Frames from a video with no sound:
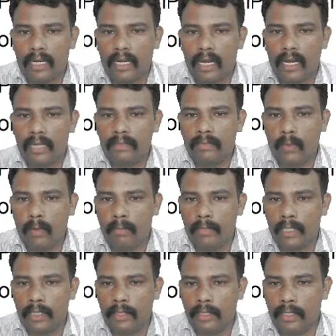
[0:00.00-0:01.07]
Khan,
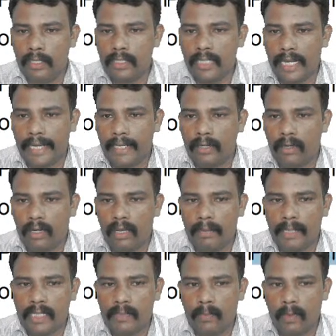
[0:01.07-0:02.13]
Muhammad Yunus and
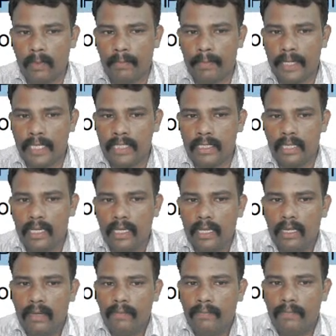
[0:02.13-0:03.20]
Economics for Peace
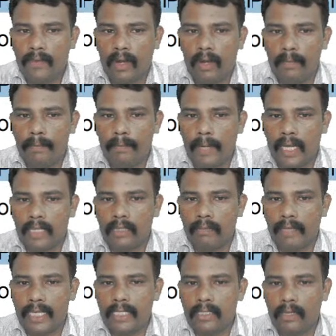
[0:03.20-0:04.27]
from
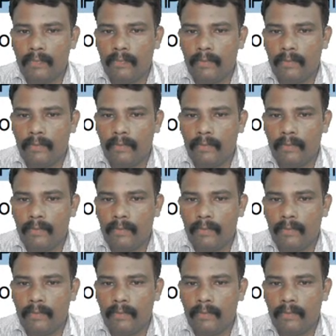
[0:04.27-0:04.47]
Pathways of